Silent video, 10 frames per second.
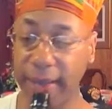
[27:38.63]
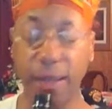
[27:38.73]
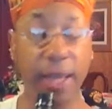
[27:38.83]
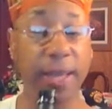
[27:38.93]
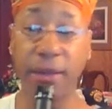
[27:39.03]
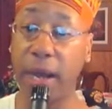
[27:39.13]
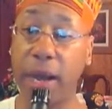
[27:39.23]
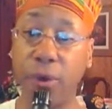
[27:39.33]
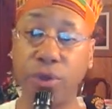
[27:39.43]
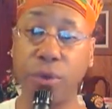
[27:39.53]
and
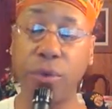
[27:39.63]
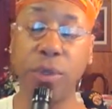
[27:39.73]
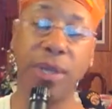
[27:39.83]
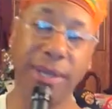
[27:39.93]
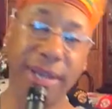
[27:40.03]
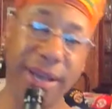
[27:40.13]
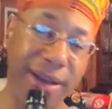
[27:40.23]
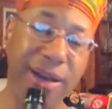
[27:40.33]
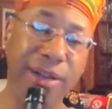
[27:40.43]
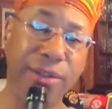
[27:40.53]
also there
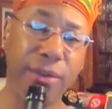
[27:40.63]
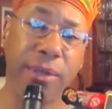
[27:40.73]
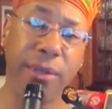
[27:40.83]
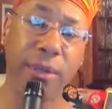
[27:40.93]
are other